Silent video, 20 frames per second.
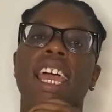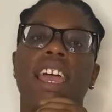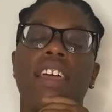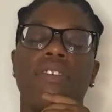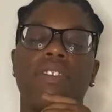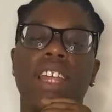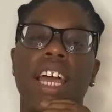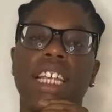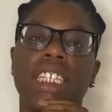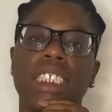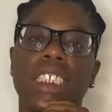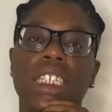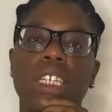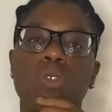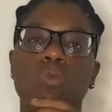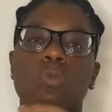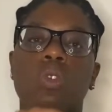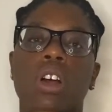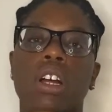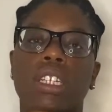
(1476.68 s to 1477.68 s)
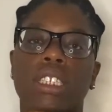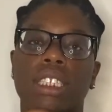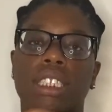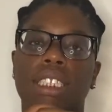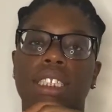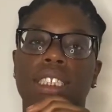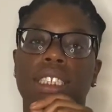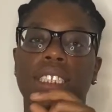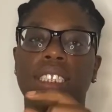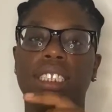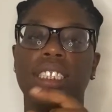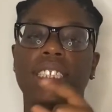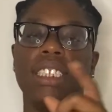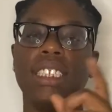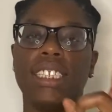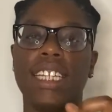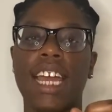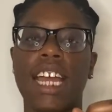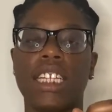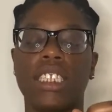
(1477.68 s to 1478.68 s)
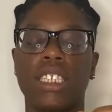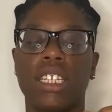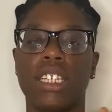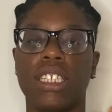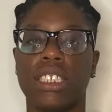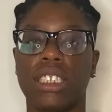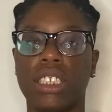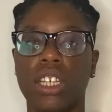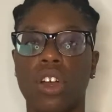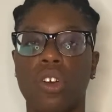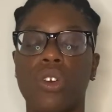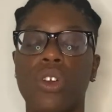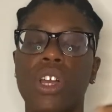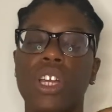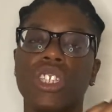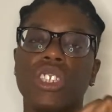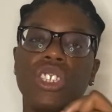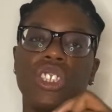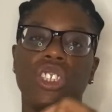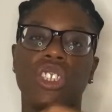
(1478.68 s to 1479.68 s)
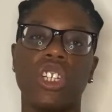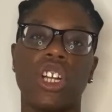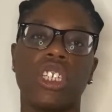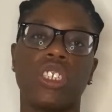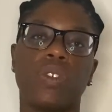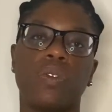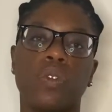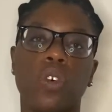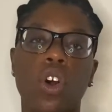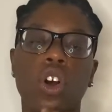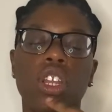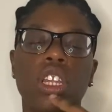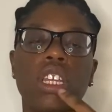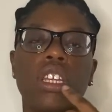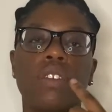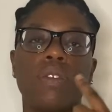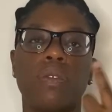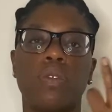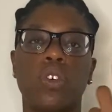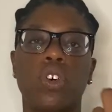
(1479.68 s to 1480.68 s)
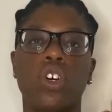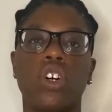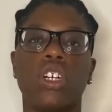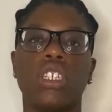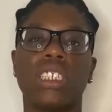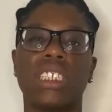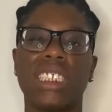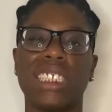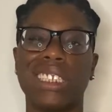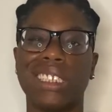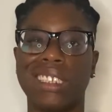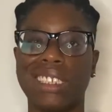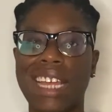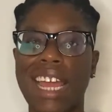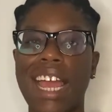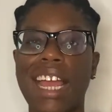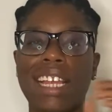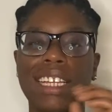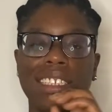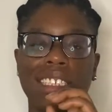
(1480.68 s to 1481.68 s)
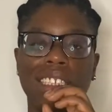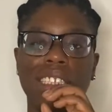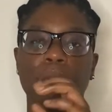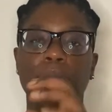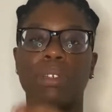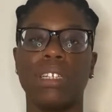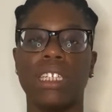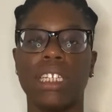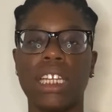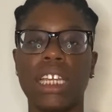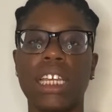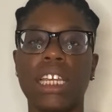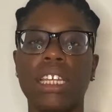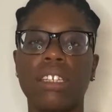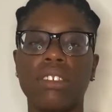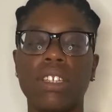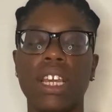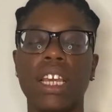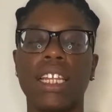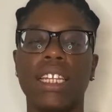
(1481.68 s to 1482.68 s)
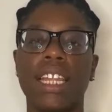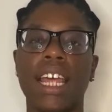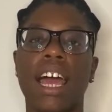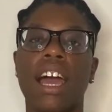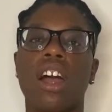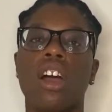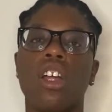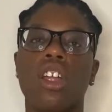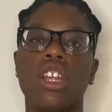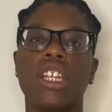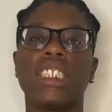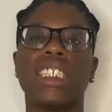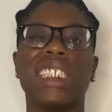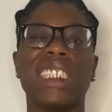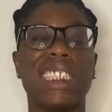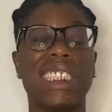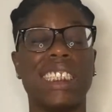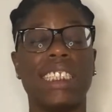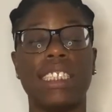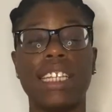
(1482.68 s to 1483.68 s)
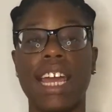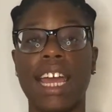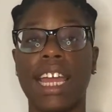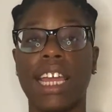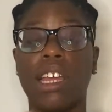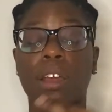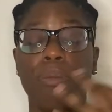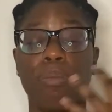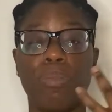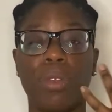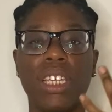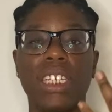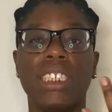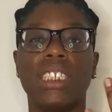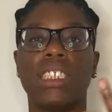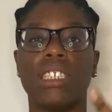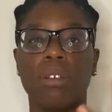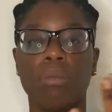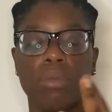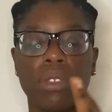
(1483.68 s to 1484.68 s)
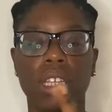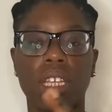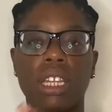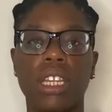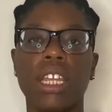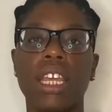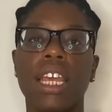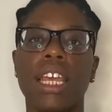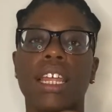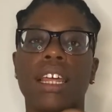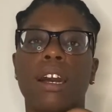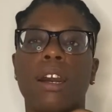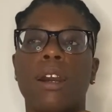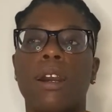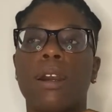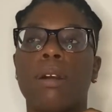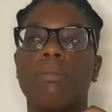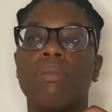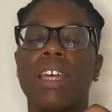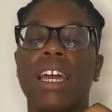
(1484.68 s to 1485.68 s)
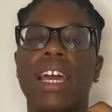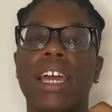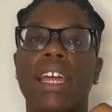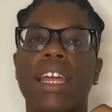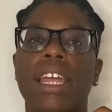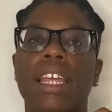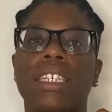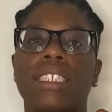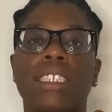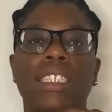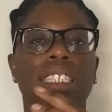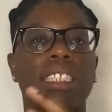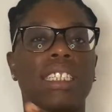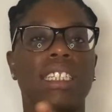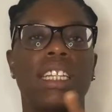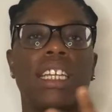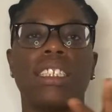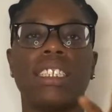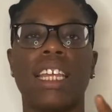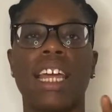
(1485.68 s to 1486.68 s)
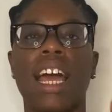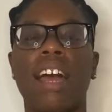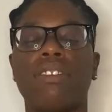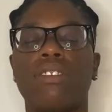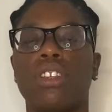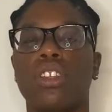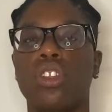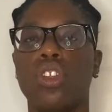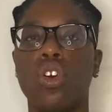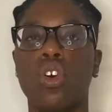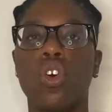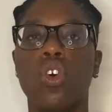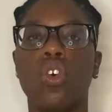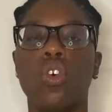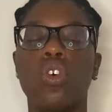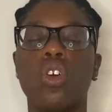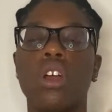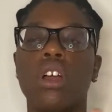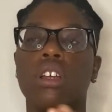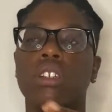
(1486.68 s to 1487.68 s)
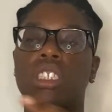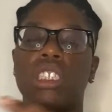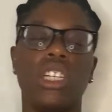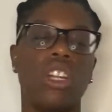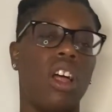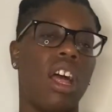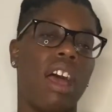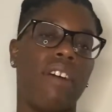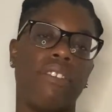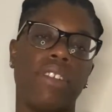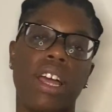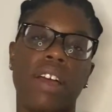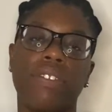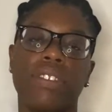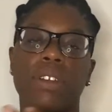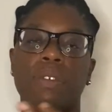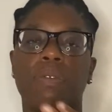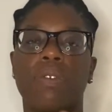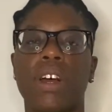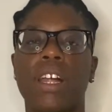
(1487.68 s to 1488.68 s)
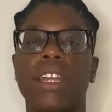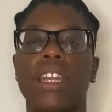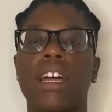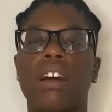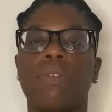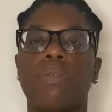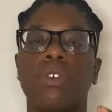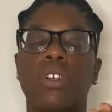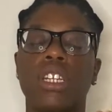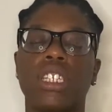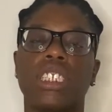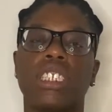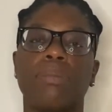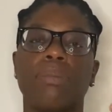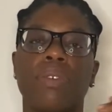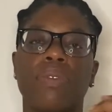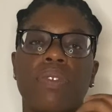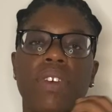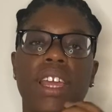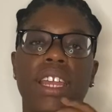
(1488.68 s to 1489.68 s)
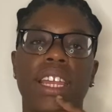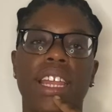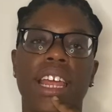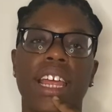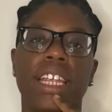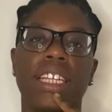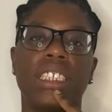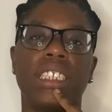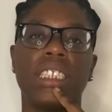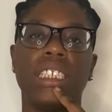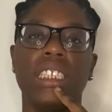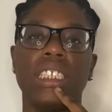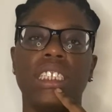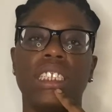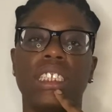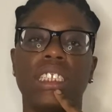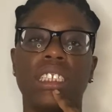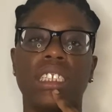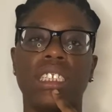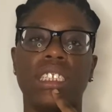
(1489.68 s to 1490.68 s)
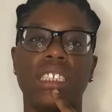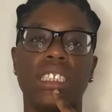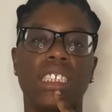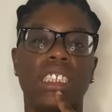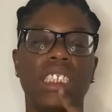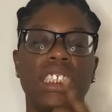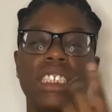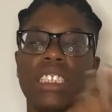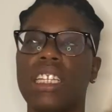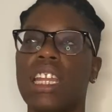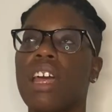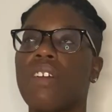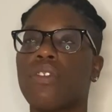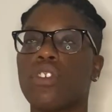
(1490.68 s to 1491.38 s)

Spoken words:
that she wants Sissy's dad to herself. She starts falling for Sissy's dad. She believes that her and Sissy's dad could be something that Sissy doesn't have to know. She don't have to find out for the simple fact that she hasn't